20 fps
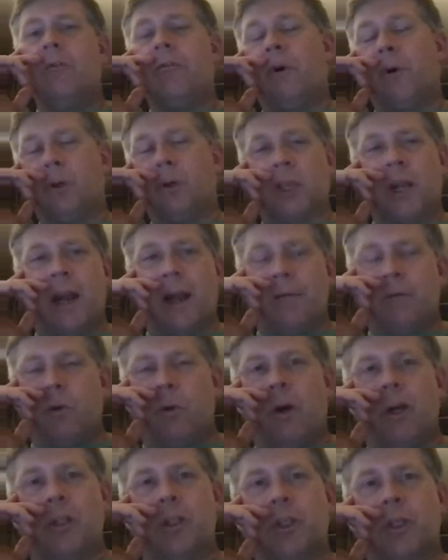folks that have
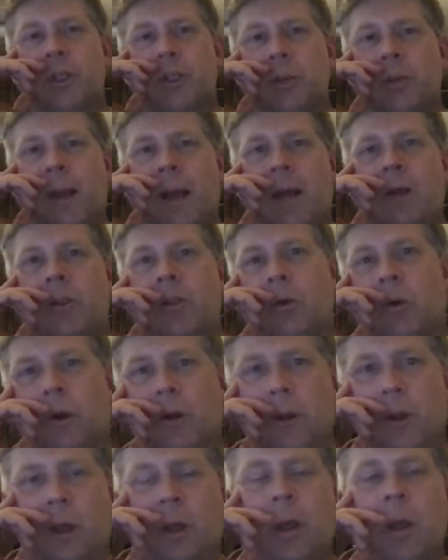questions about
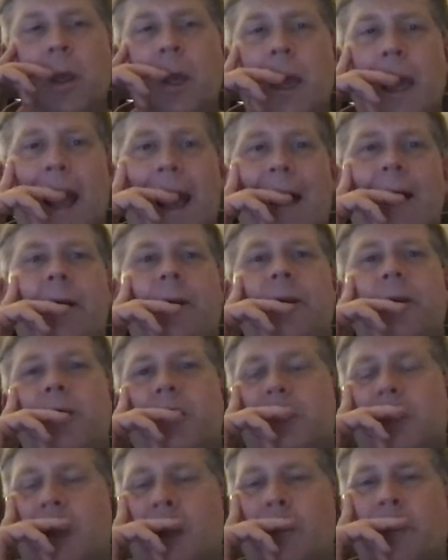sort of how did
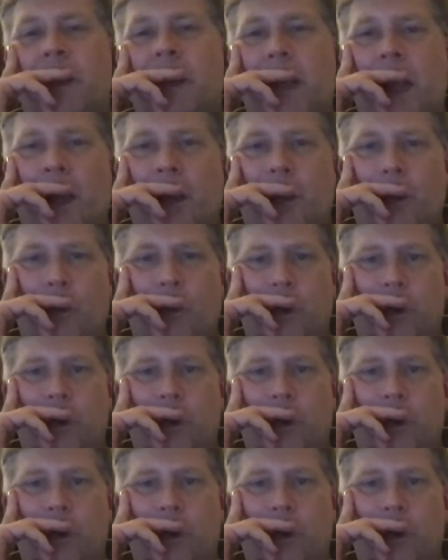this come together?